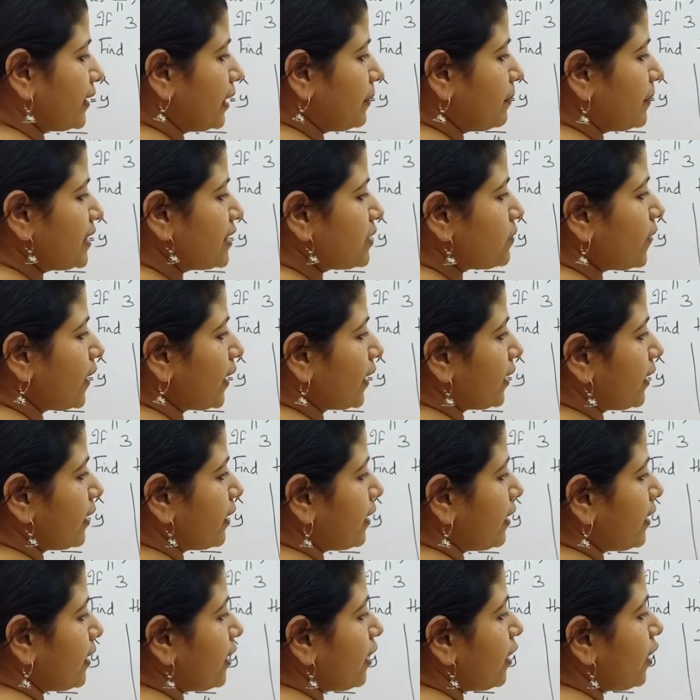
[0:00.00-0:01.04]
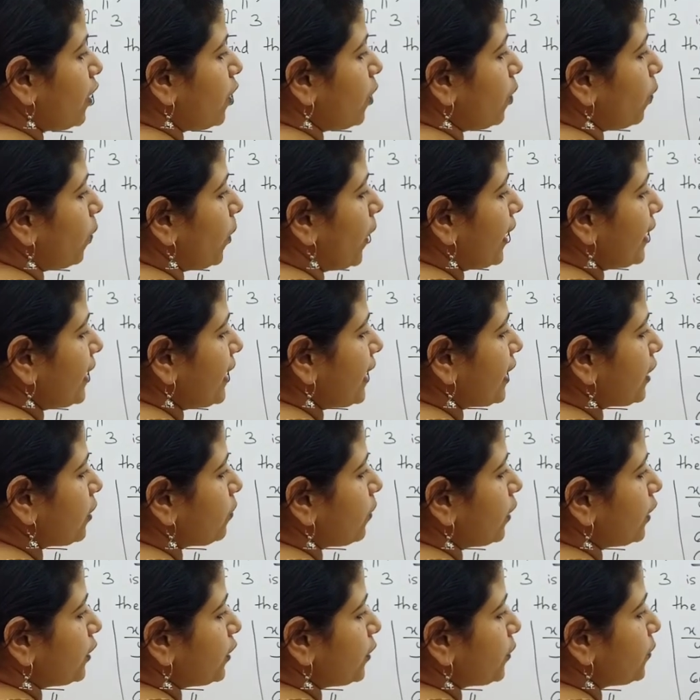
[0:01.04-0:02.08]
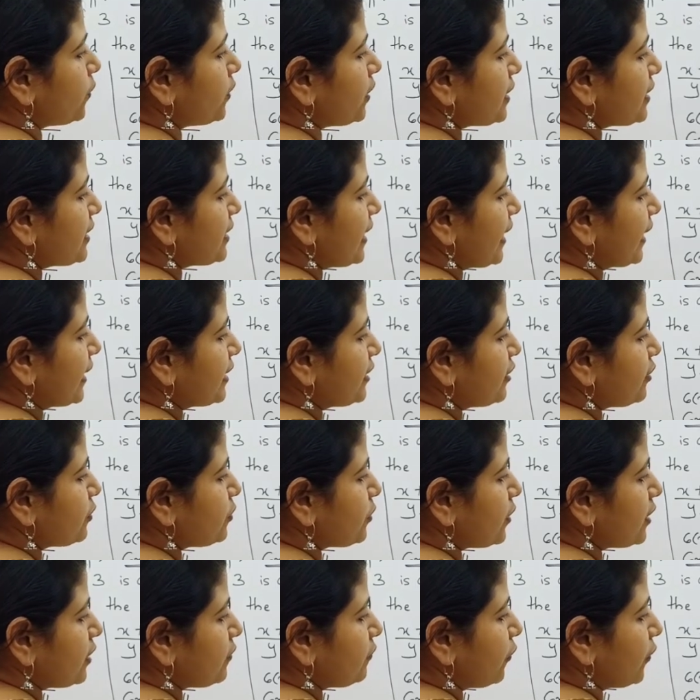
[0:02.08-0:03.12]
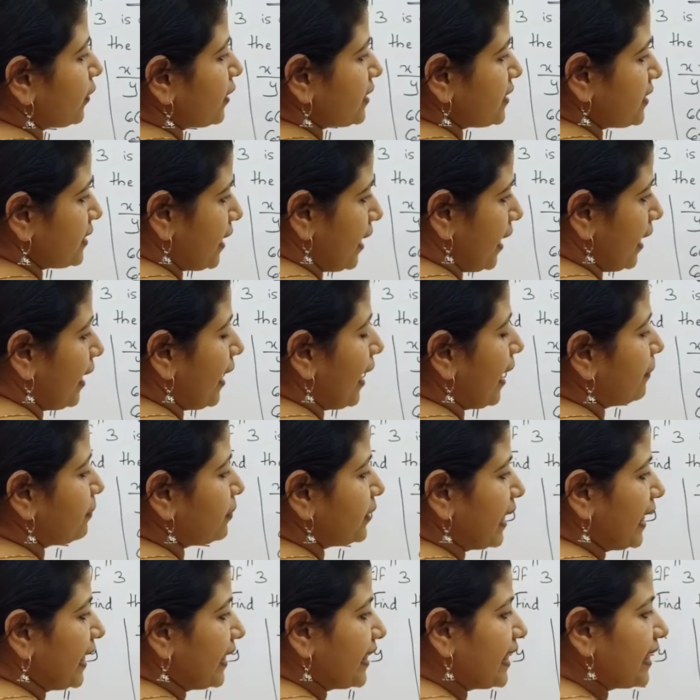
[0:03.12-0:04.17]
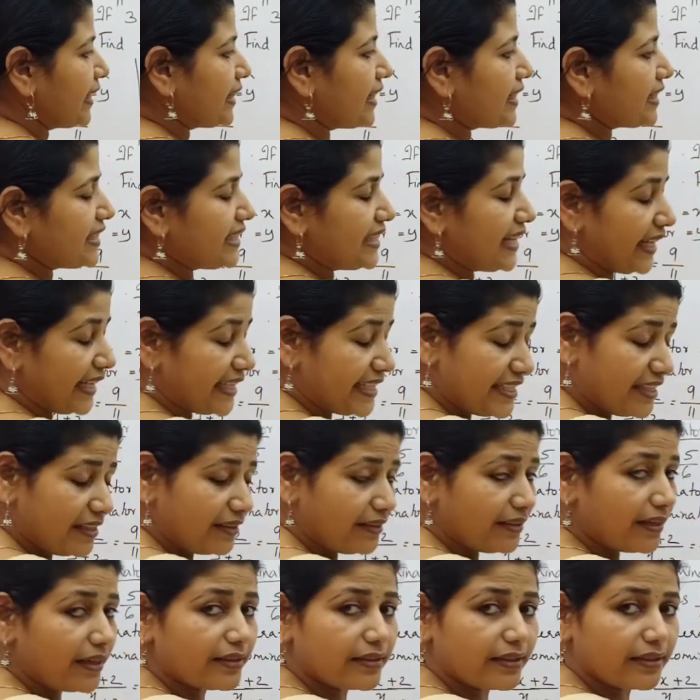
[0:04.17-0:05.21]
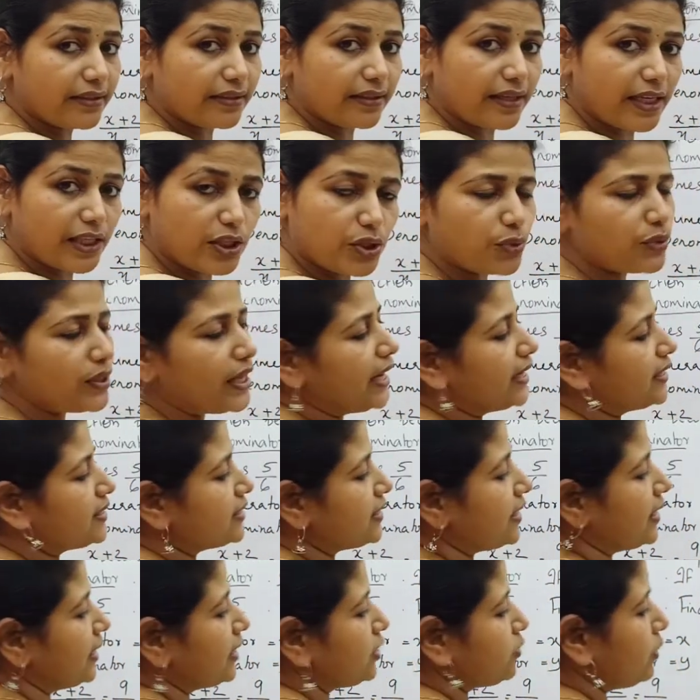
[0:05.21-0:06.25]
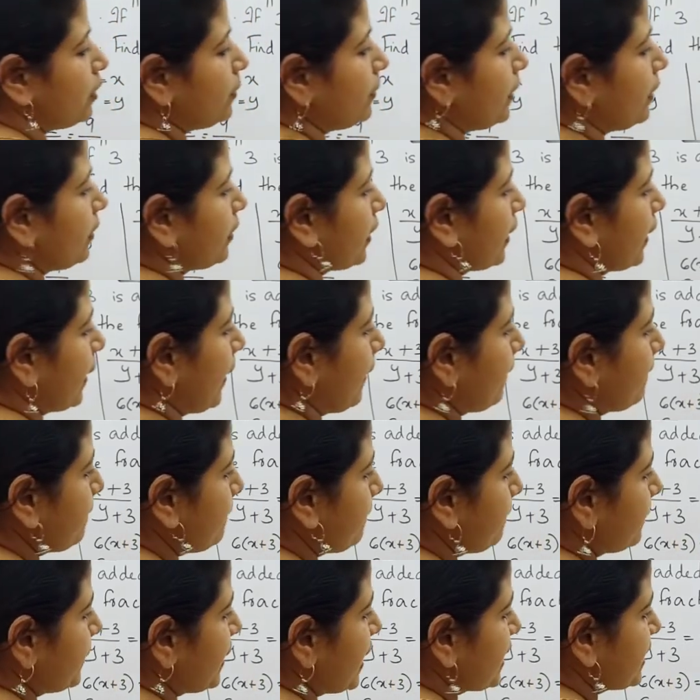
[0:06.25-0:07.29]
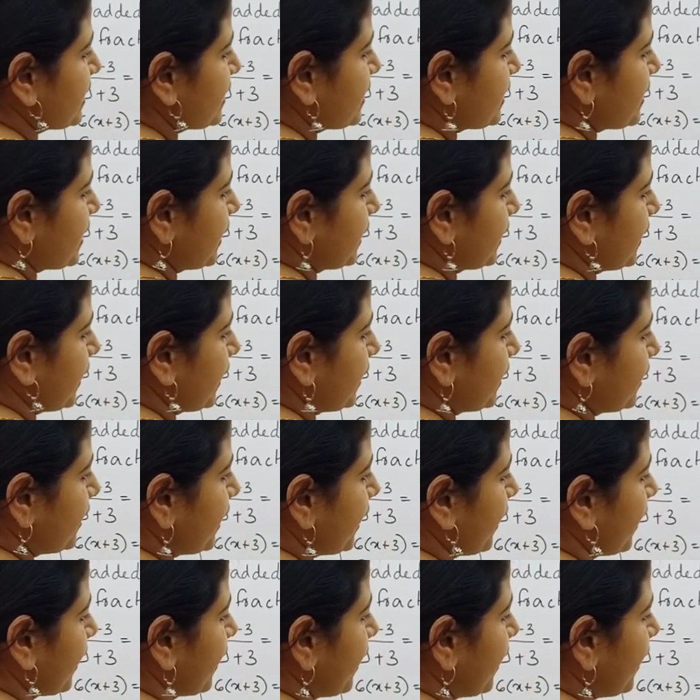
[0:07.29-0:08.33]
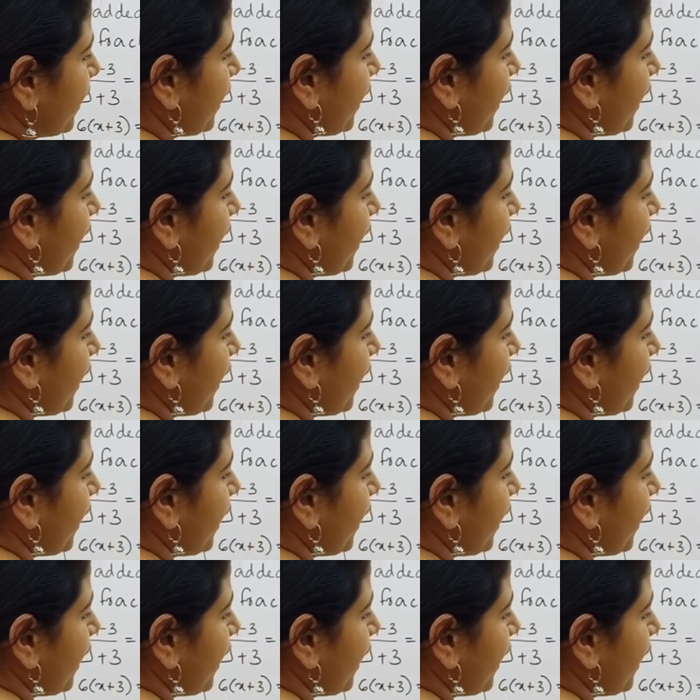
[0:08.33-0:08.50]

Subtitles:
That means y. Y equal to this negative 24 is there. I am taking this negative 33 to that side. It will become plus 33.